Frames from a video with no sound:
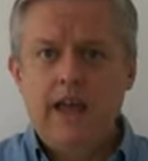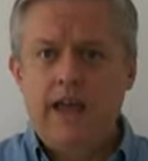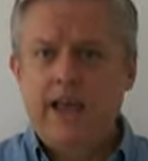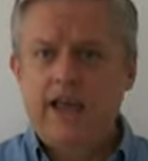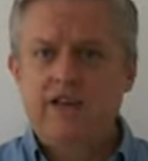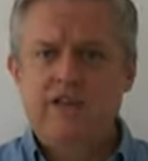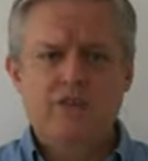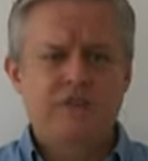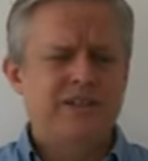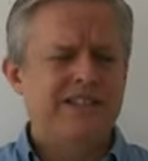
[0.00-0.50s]

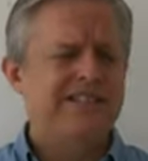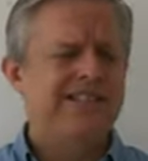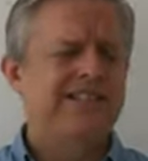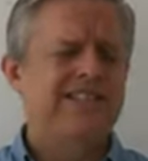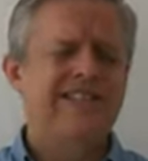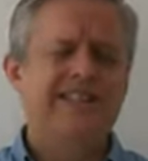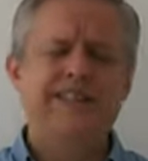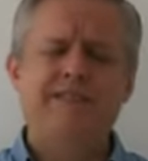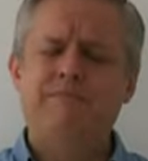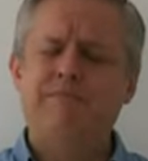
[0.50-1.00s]
and you can
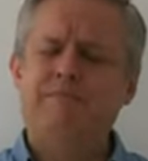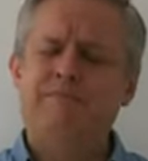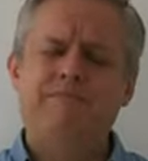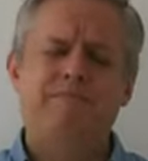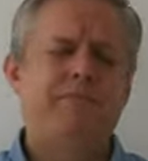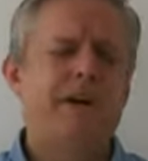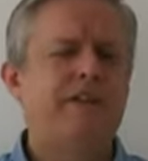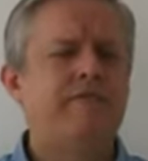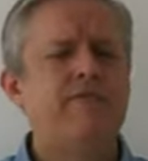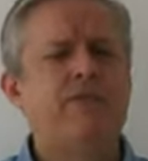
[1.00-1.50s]
see
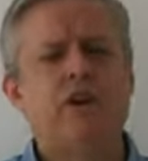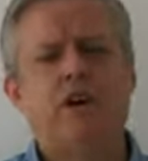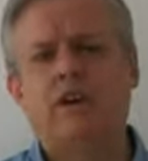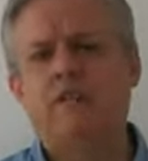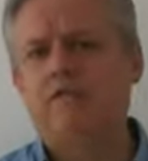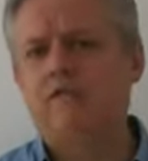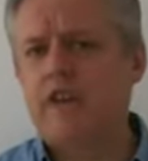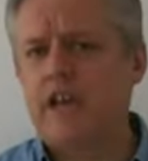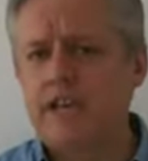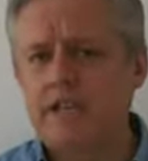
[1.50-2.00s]
by
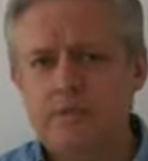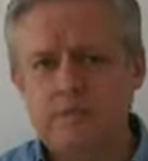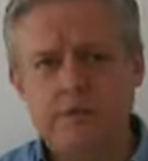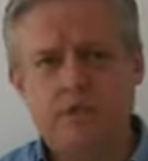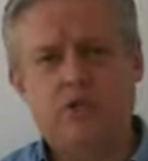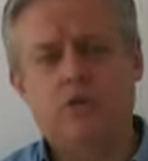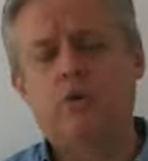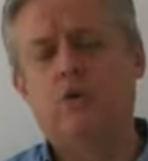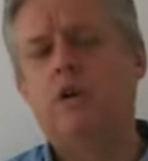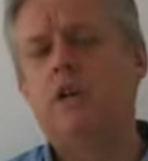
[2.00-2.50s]
far vast
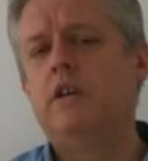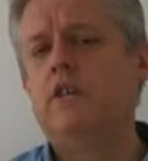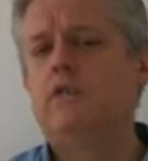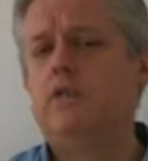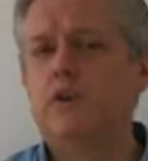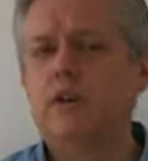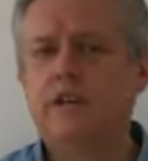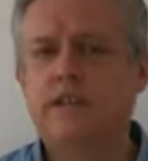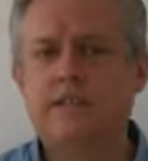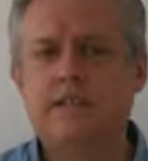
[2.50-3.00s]
majority of
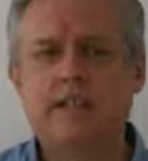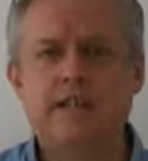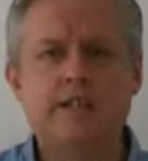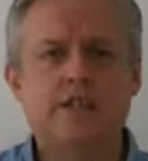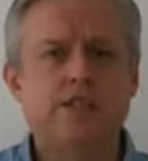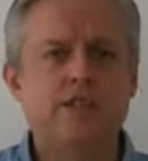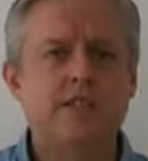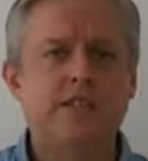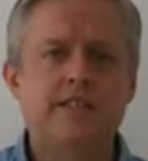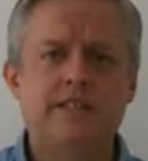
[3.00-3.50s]

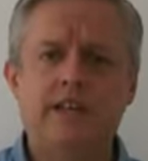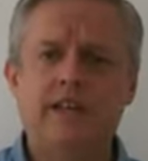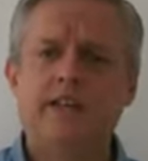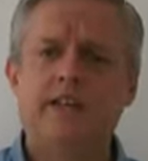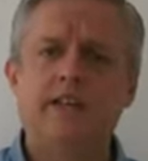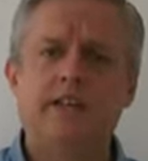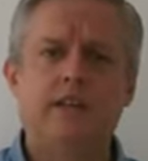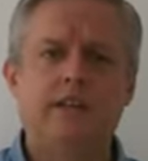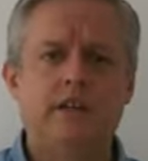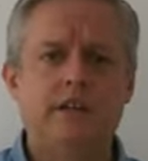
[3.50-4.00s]
organizations say
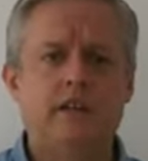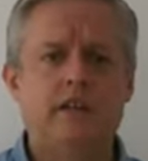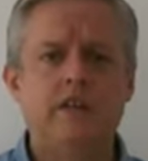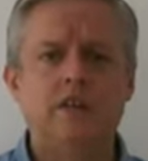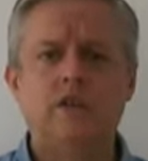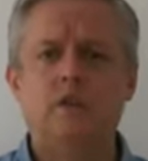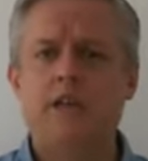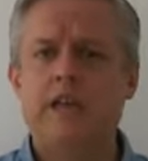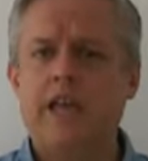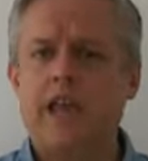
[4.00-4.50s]
that they're
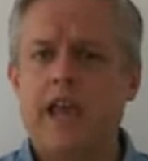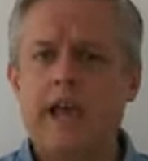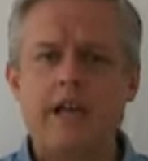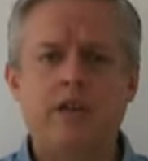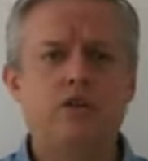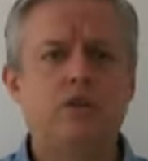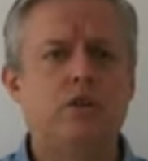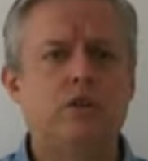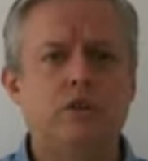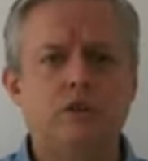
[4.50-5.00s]
doing
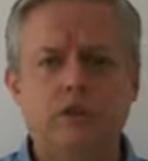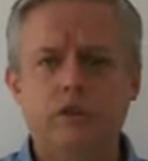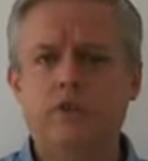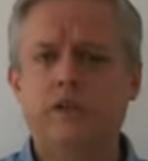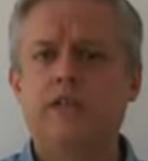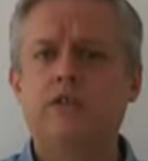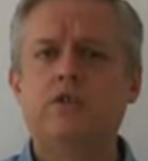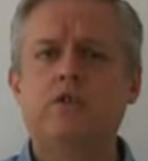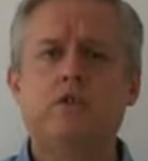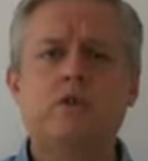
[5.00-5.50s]
Agile,
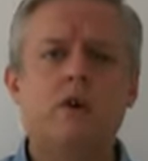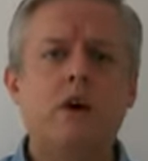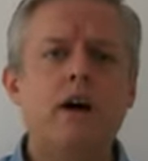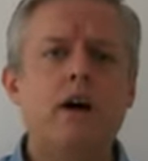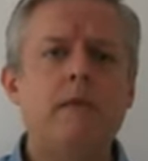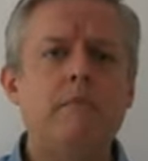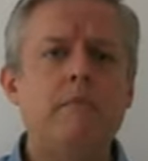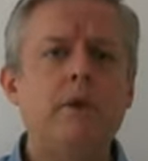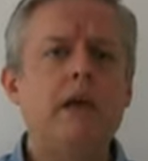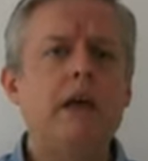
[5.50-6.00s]
doing
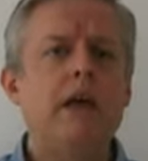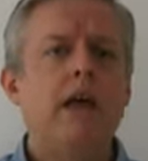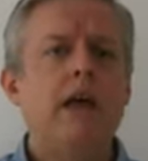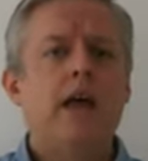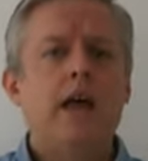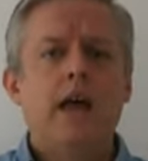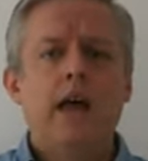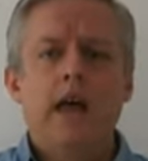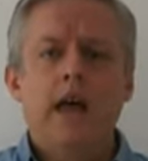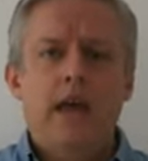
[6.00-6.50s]
Scrum,
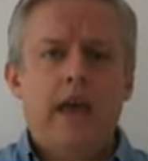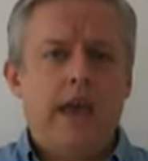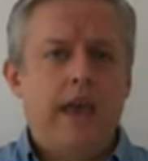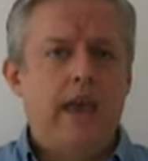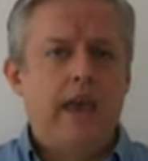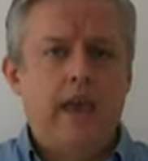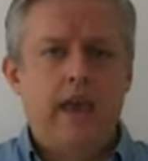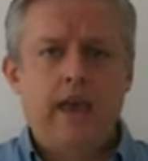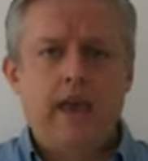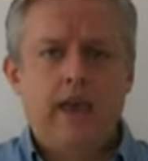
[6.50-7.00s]

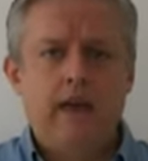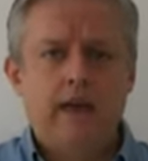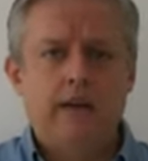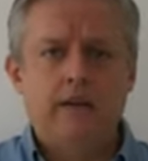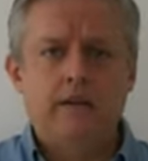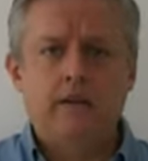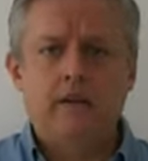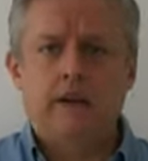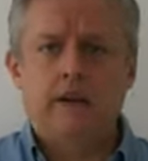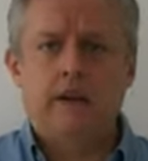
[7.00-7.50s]

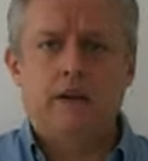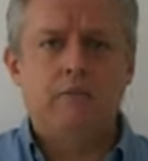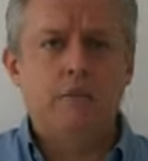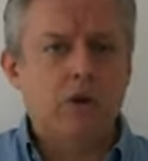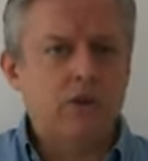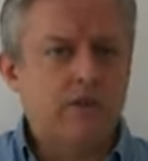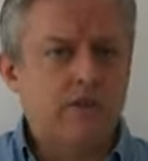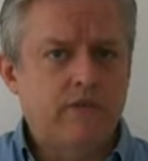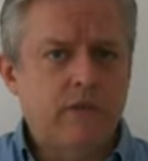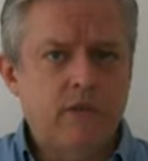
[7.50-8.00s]
and
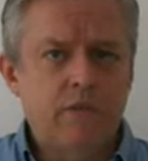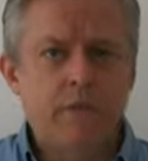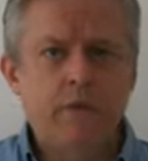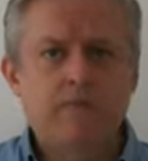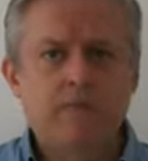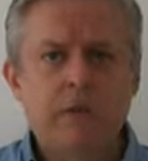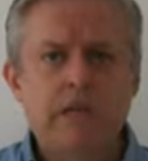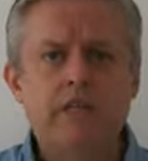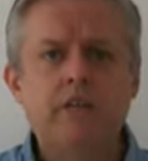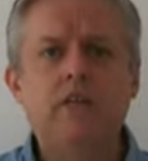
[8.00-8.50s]
most of them
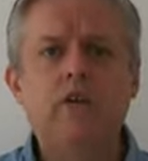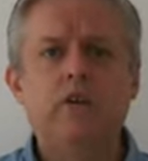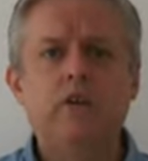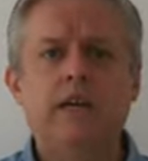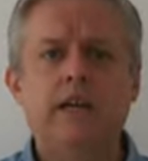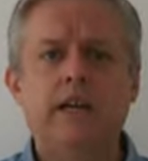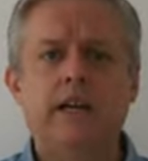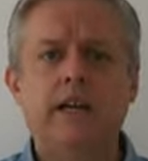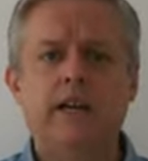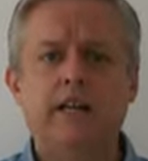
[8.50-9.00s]
have been
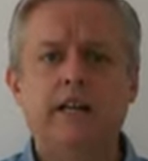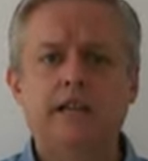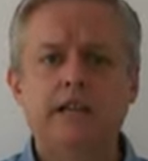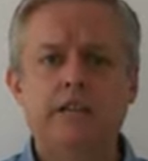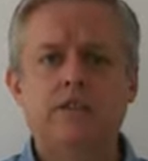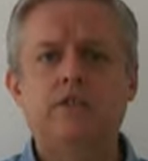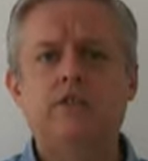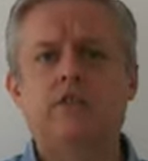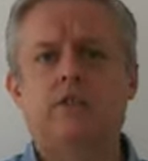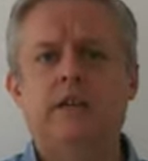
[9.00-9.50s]
doing it at
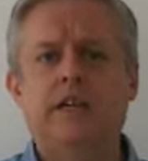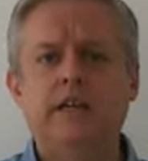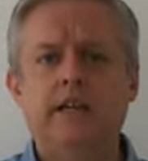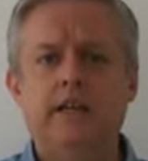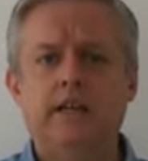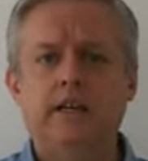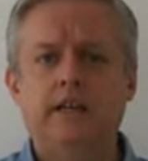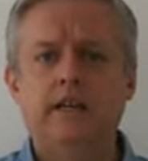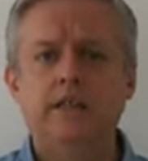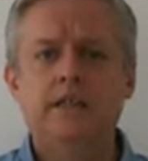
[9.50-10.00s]
least 3
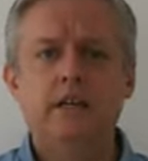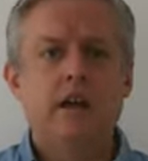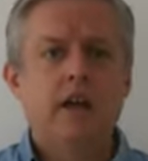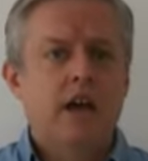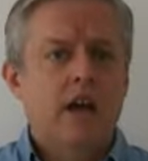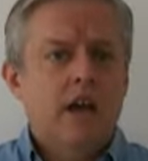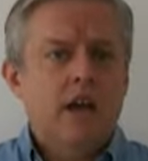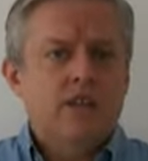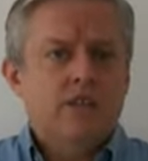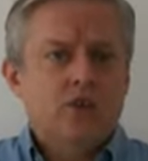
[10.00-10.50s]
years.
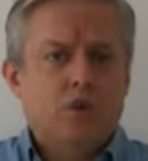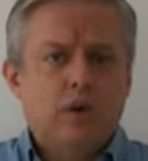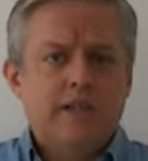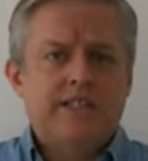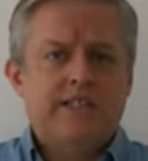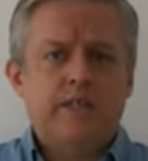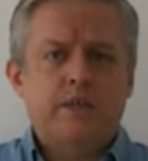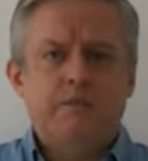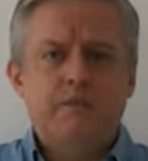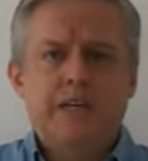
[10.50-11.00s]
So
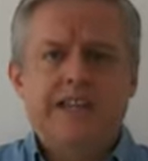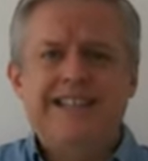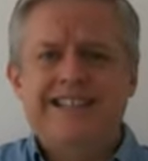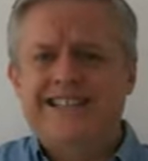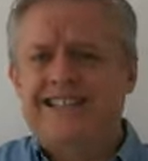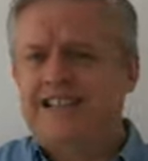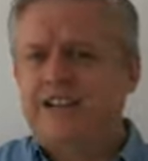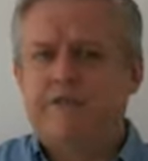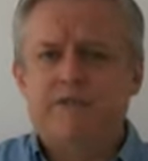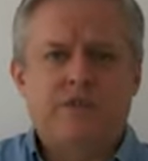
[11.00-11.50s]
what's the
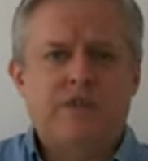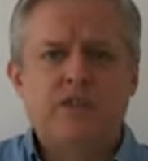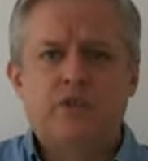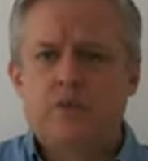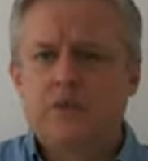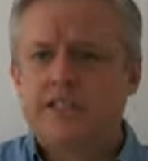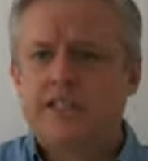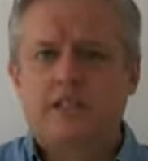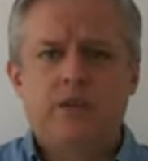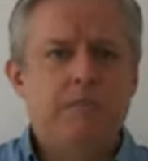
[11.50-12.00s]
big difference?
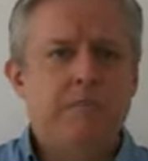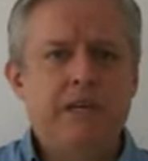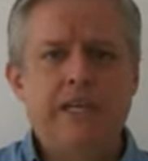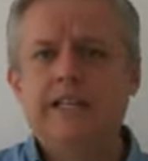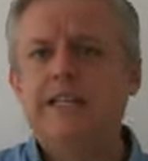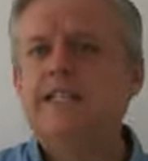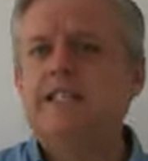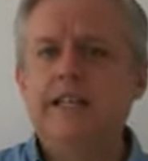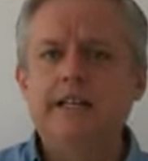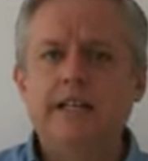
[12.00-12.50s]
What's the
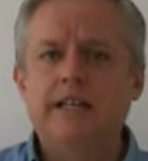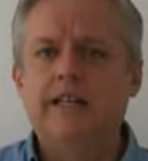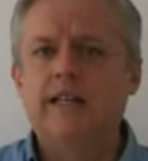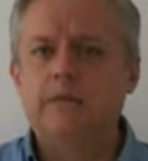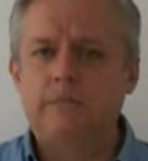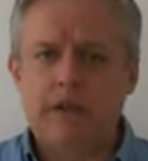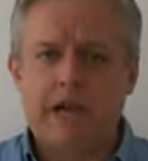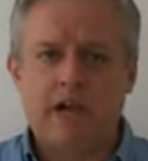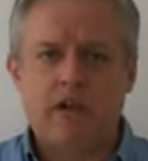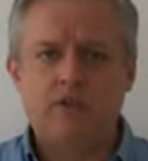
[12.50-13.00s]
big deal
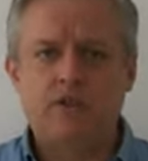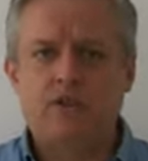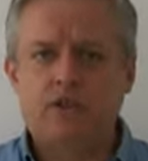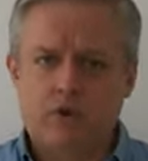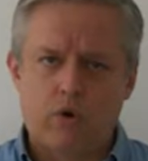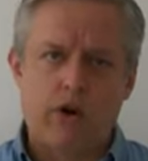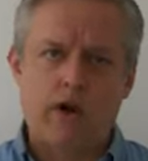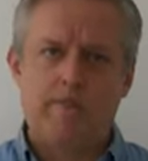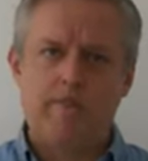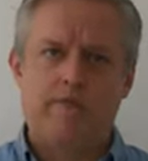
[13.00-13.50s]
about
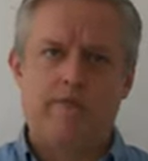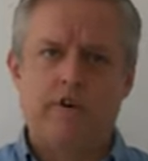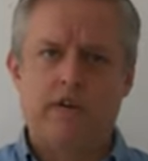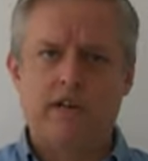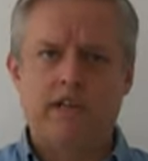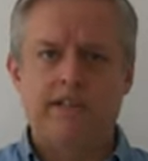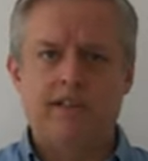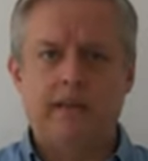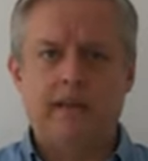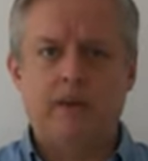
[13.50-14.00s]
Scrum,
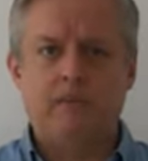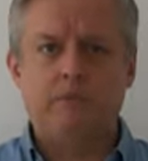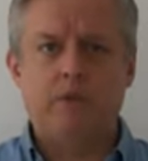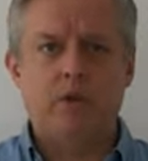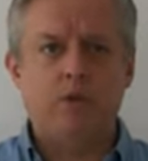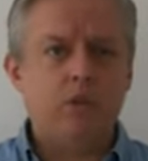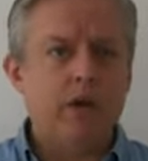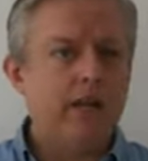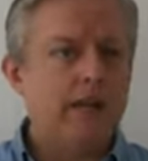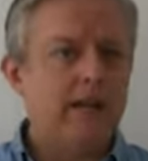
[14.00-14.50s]
for
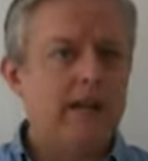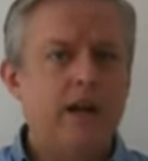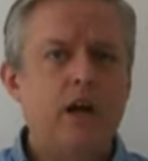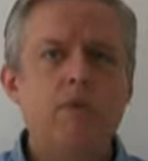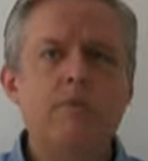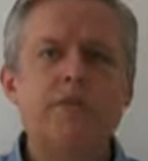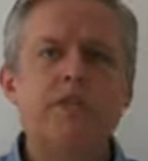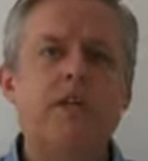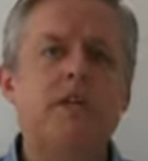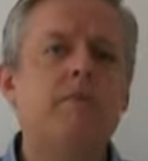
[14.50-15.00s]
example? Well, it
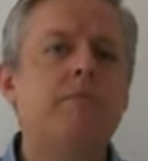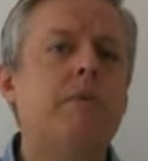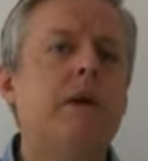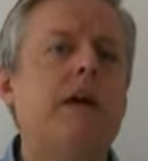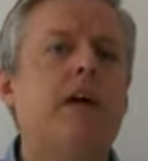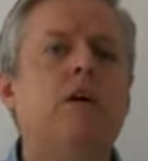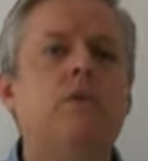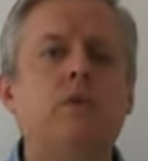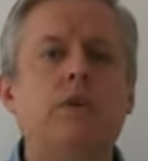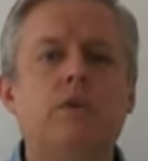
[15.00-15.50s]
helps to
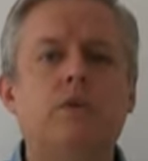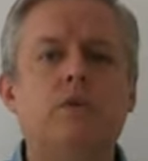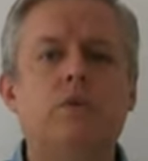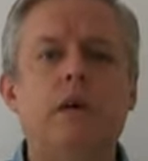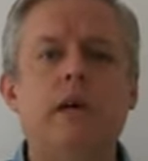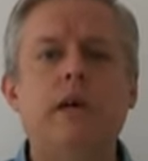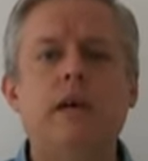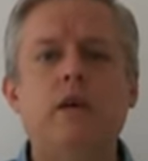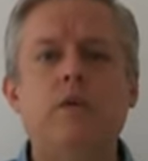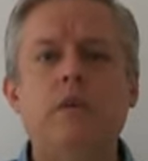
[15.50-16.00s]
compare it with the
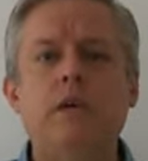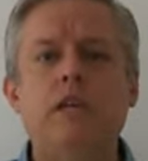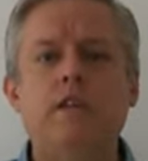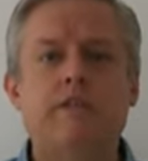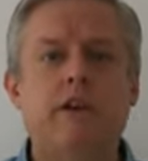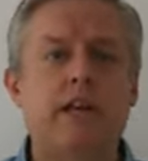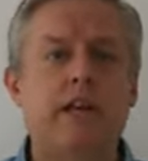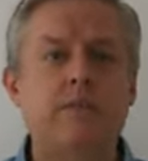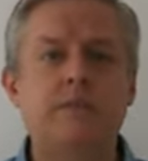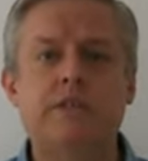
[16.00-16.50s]
way we
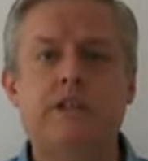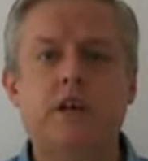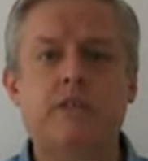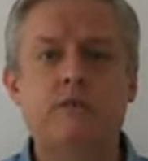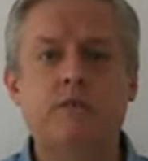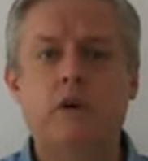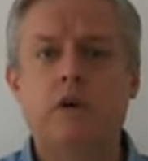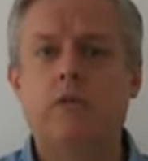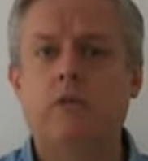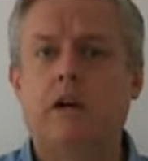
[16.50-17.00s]
developed
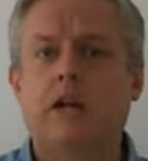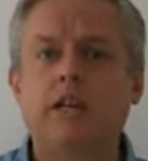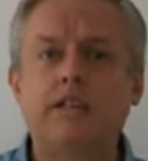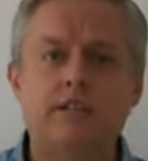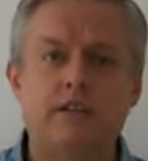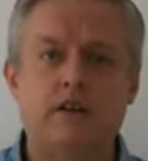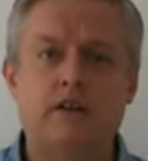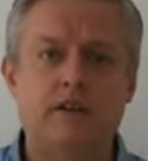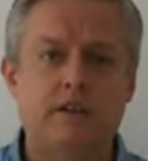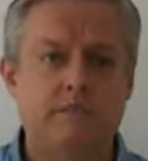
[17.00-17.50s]
software when I
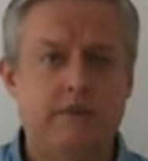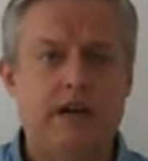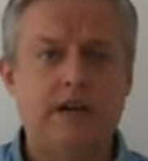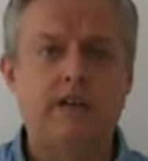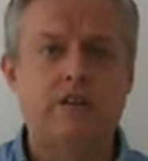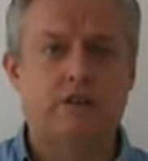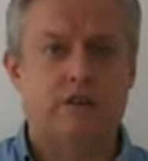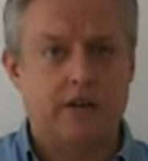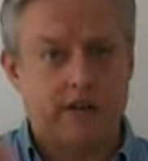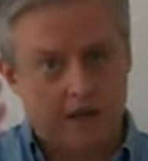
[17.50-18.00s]
started my
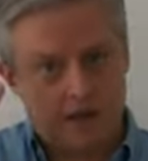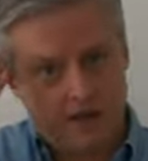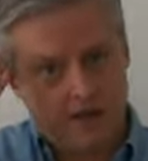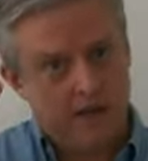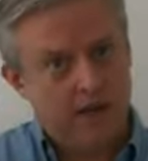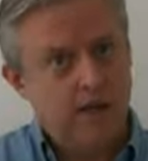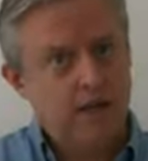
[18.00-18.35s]
career.